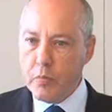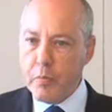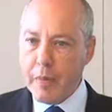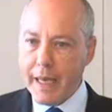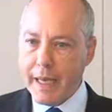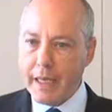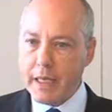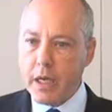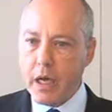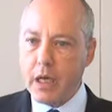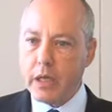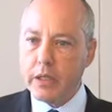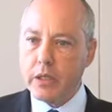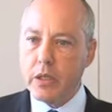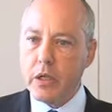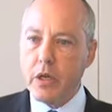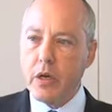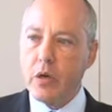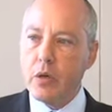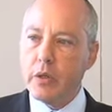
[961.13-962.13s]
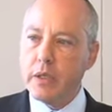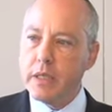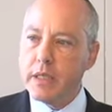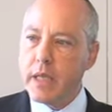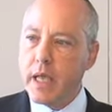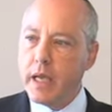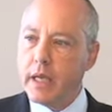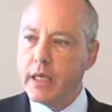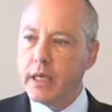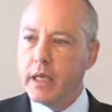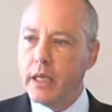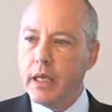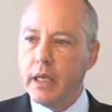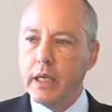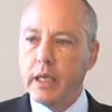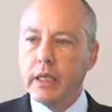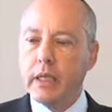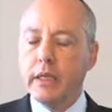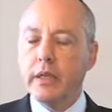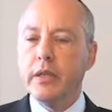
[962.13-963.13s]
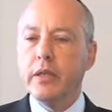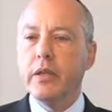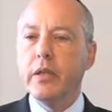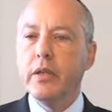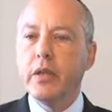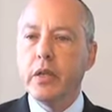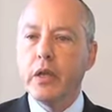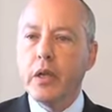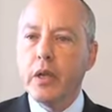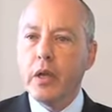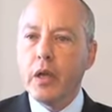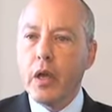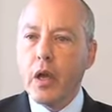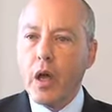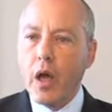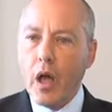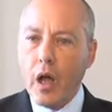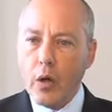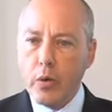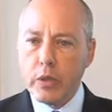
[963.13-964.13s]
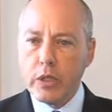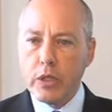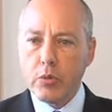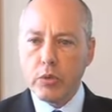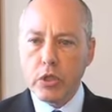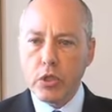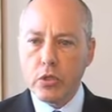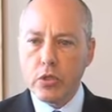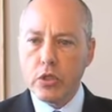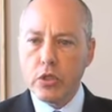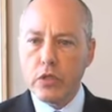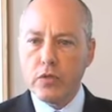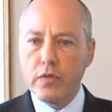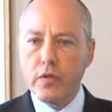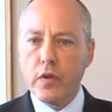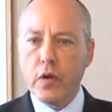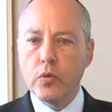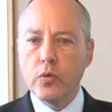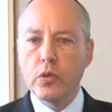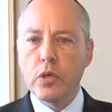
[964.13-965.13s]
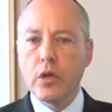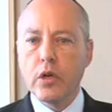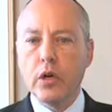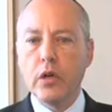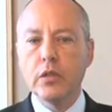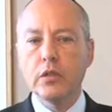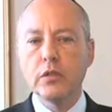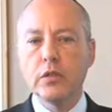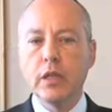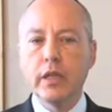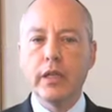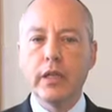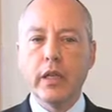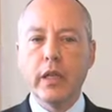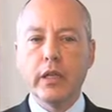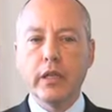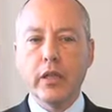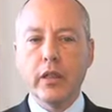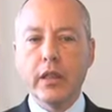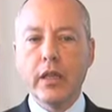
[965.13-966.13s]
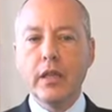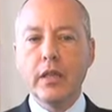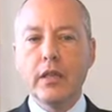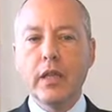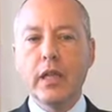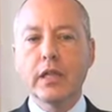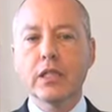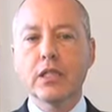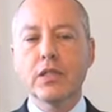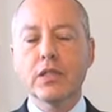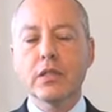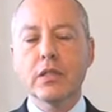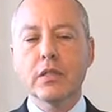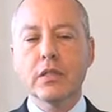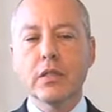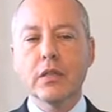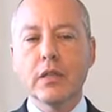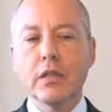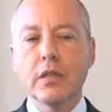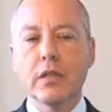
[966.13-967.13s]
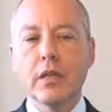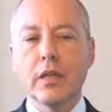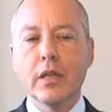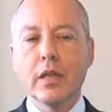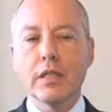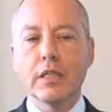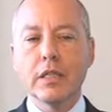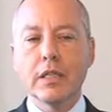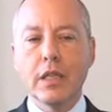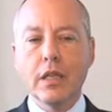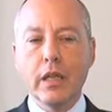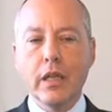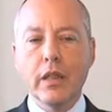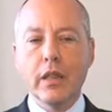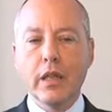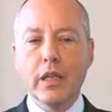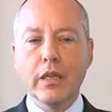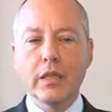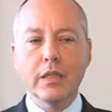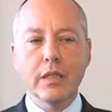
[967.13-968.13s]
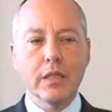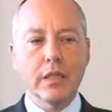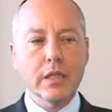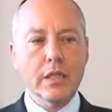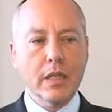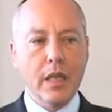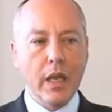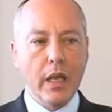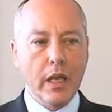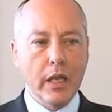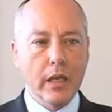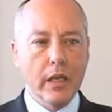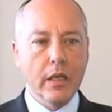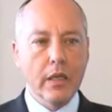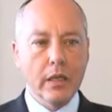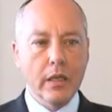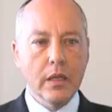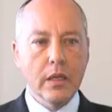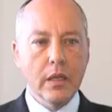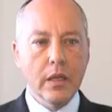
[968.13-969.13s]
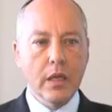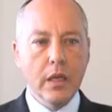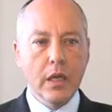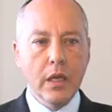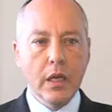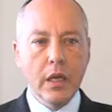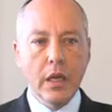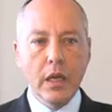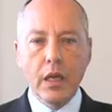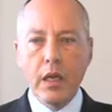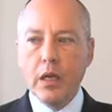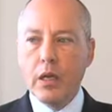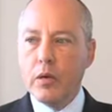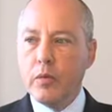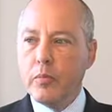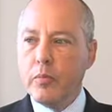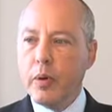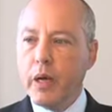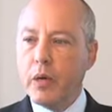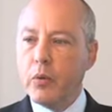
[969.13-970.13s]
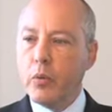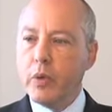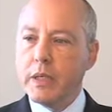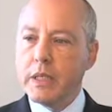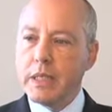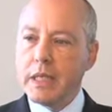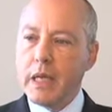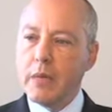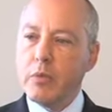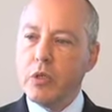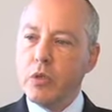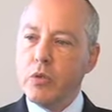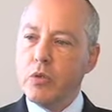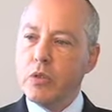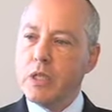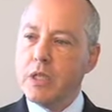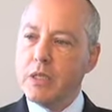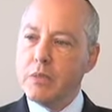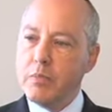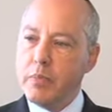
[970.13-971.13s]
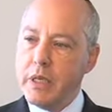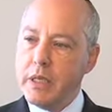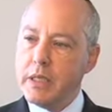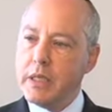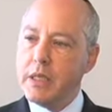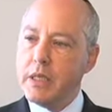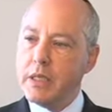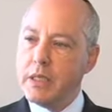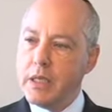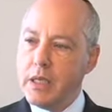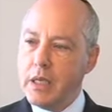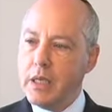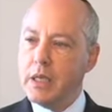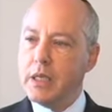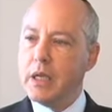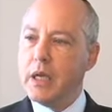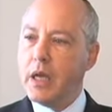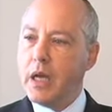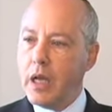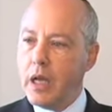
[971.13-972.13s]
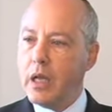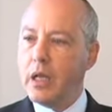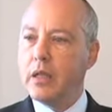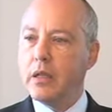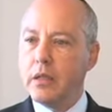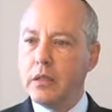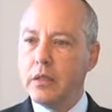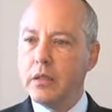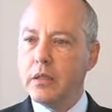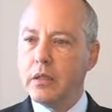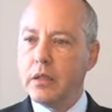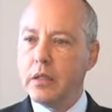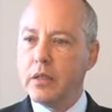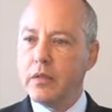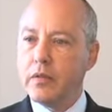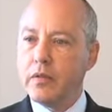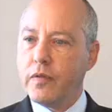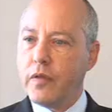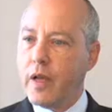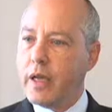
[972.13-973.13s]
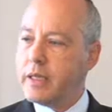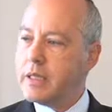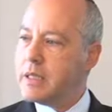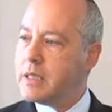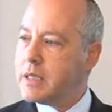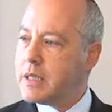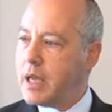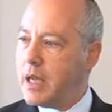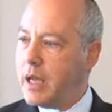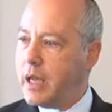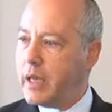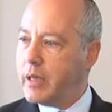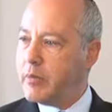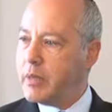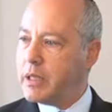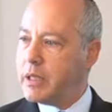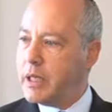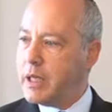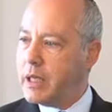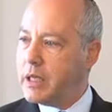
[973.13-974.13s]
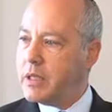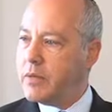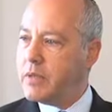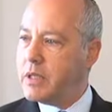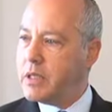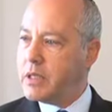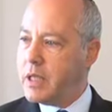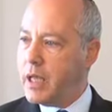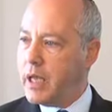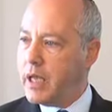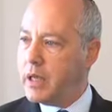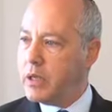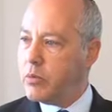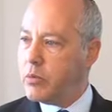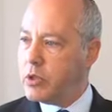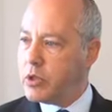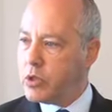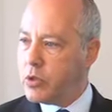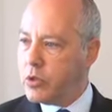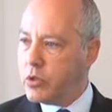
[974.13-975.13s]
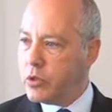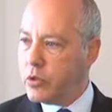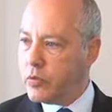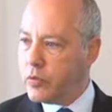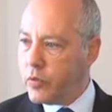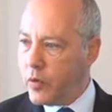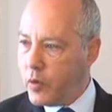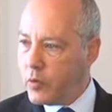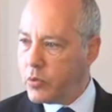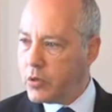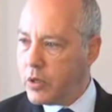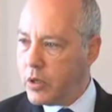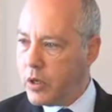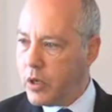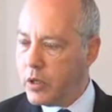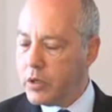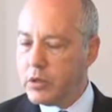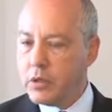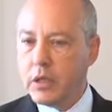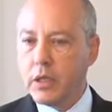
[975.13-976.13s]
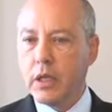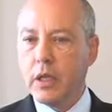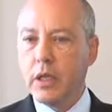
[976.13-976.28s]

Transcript: may not know is that Ian always returns a phone call. And you think that's a silly thing to say, but when someone who's as busy as Ian Hull finds time at the end of his day to return your phone call,